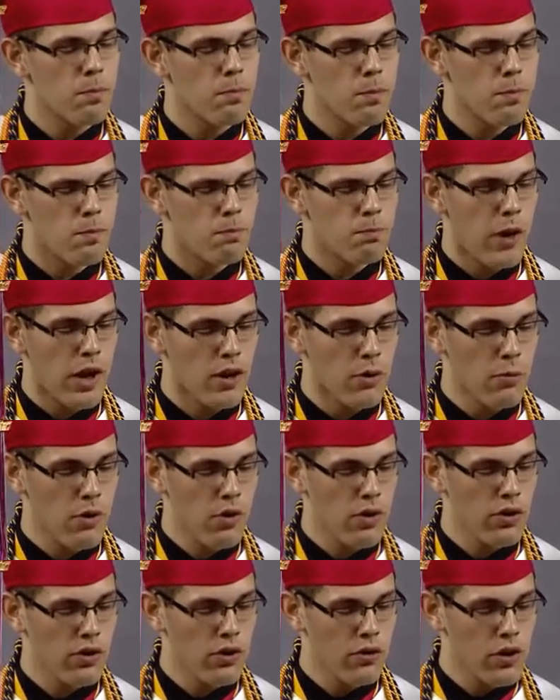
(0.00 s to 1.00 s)
by the
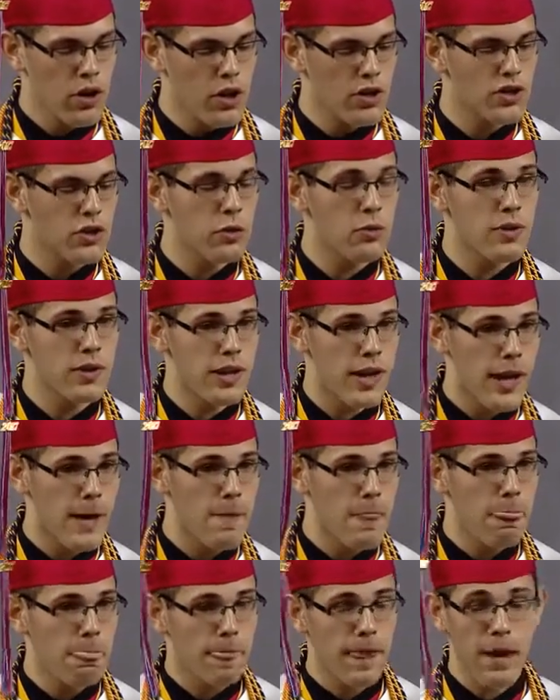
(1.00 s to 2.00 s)
burdens of student debt
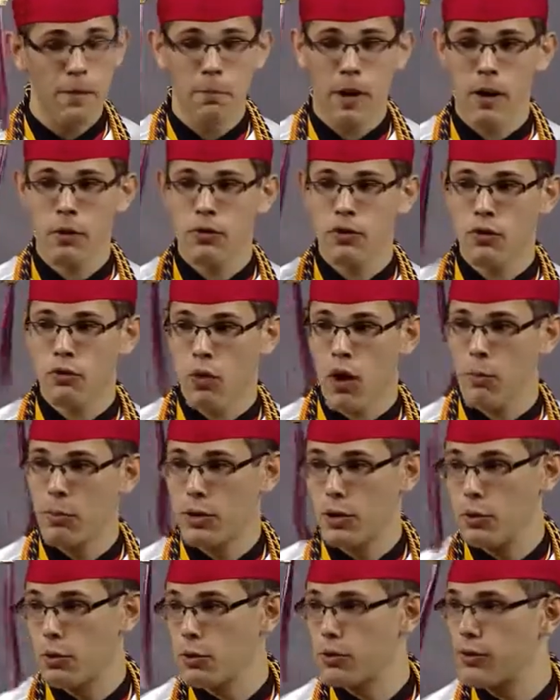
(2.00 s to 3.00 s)
and mountains of ramen
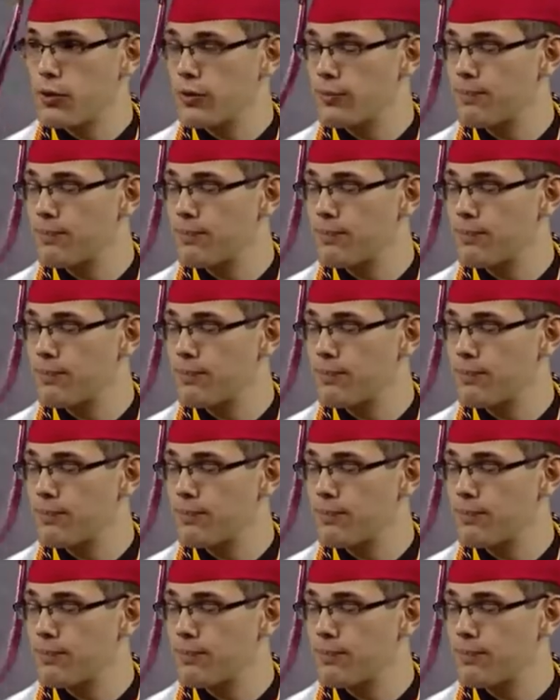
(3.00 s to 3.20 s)
noodles.